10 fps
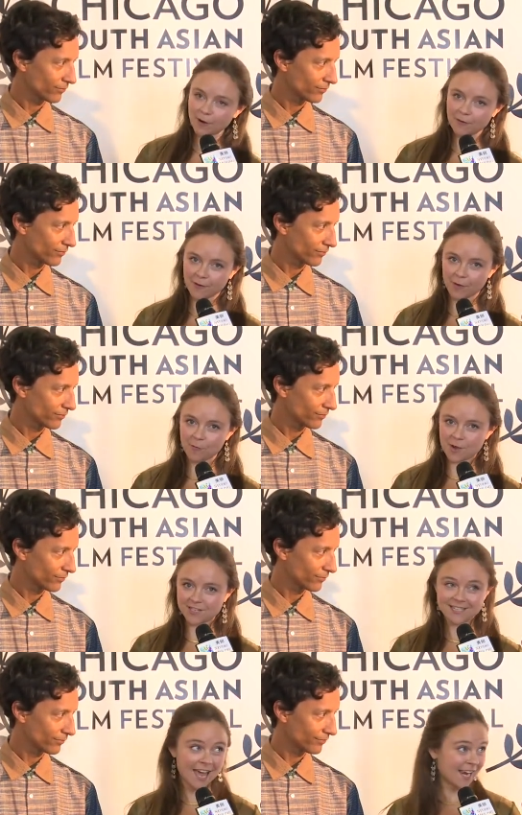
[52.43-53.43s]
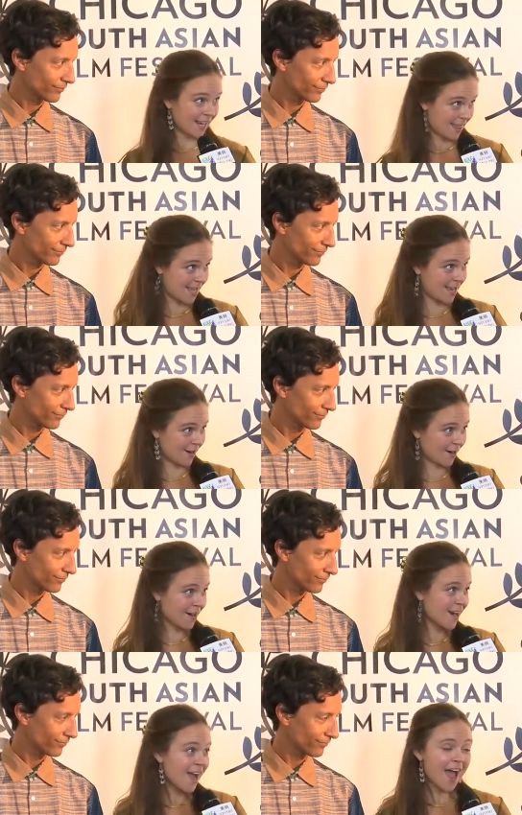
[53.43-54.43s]
Speaker 1: our film was set in a
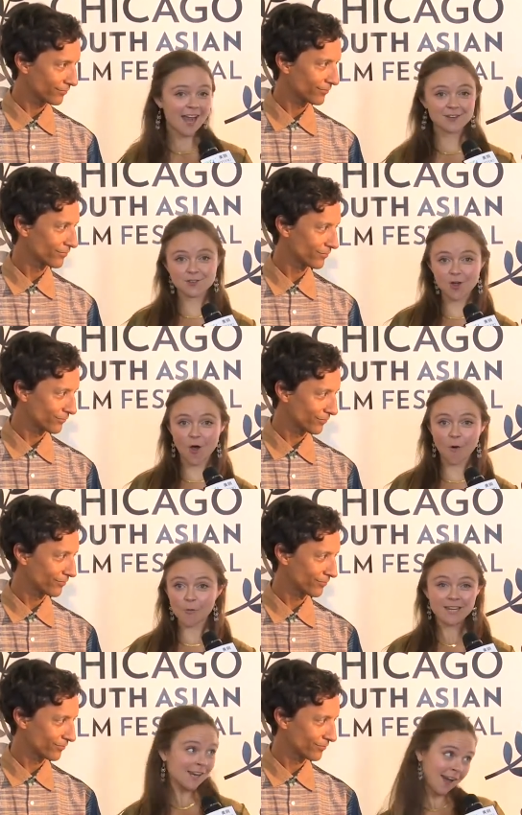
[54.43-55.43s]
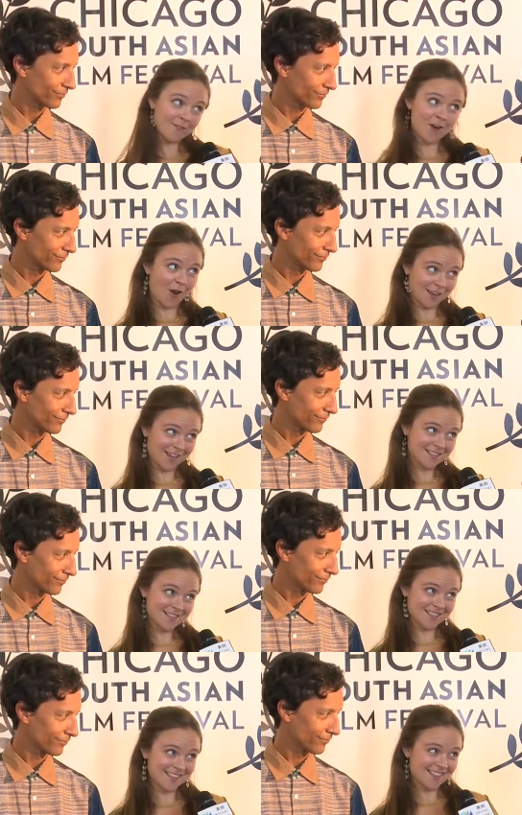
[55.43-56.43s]
theater, and so we didn't have an
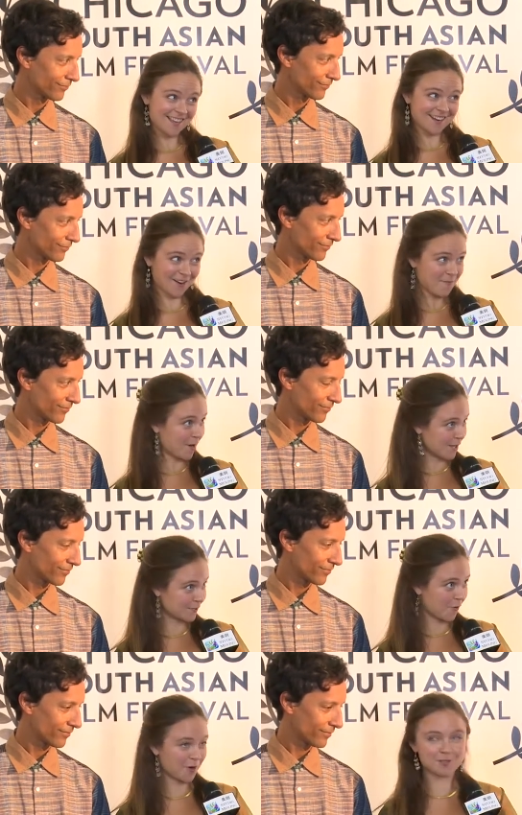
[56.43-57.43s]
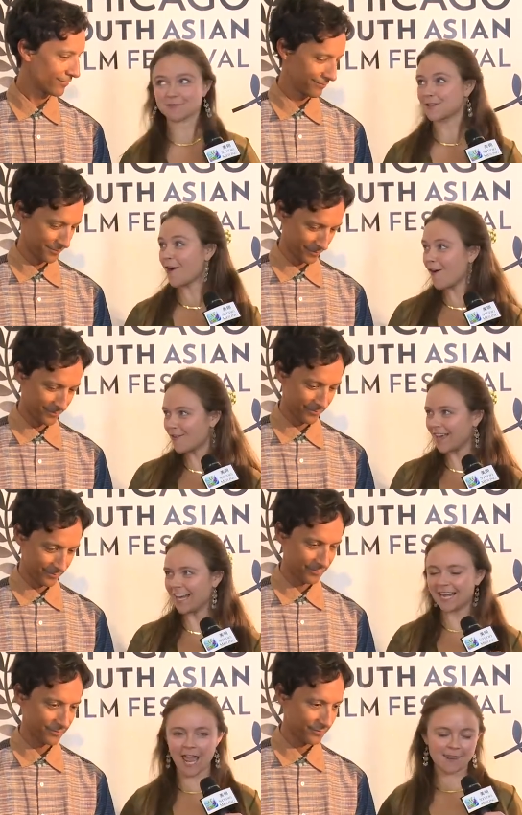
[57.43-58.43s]
audience in the theater because, of course, it was
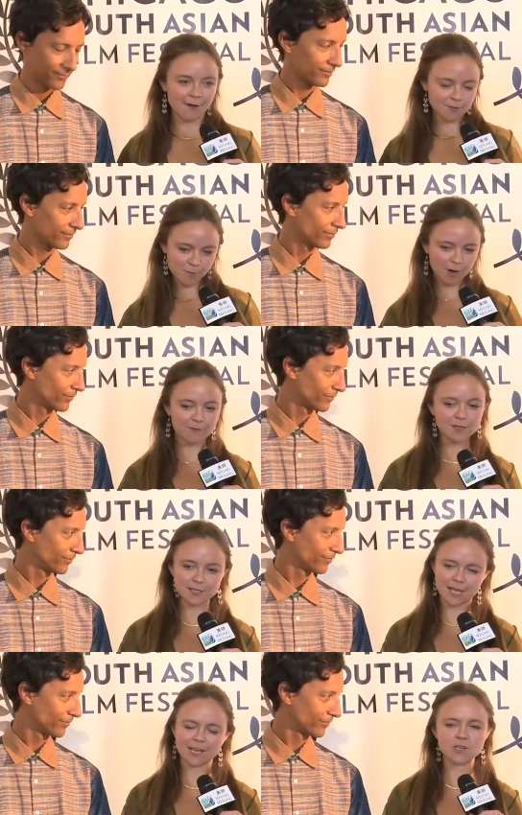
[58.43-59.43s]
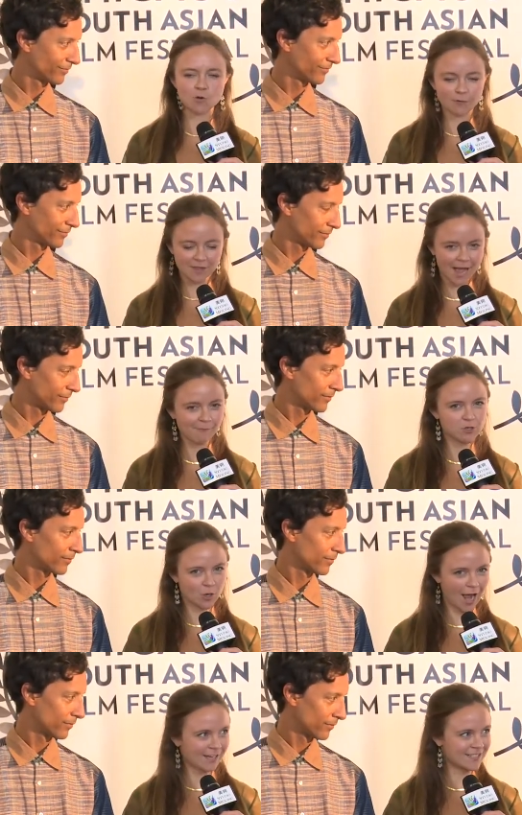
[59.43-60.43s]
COVID, and, and that was part of the design too of the
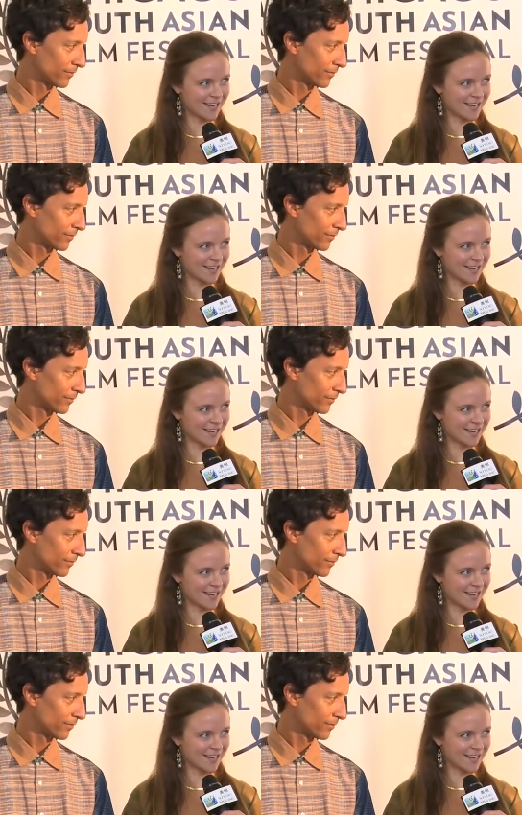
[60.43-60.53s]
abstract